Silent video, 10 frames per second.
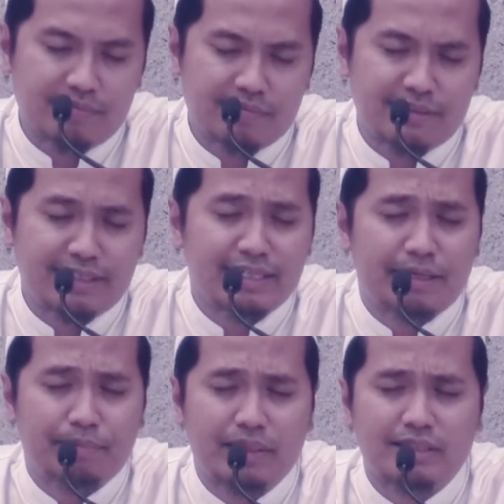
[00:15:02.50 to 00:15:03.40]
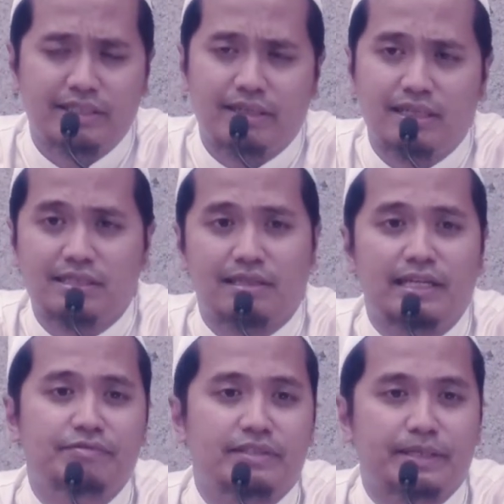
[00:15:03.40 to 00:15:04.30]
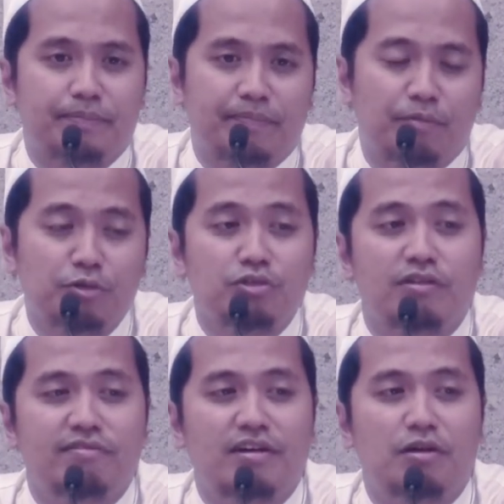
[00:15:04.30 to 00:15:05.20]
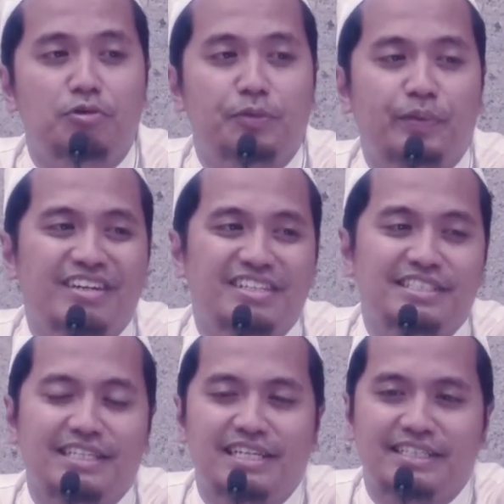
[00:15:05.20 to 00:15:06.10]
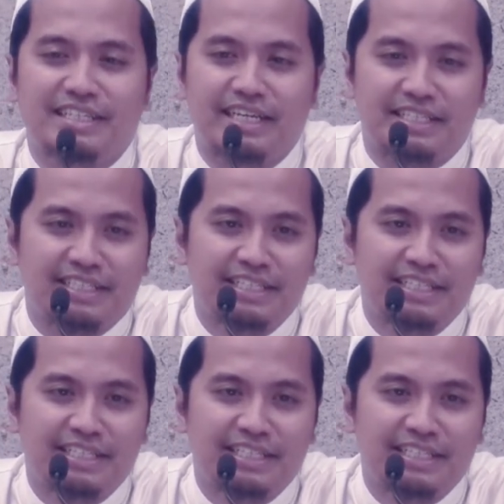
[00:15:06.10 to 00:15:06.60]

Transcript: and then their marriage can last a lifetime. Most of our parents are like that.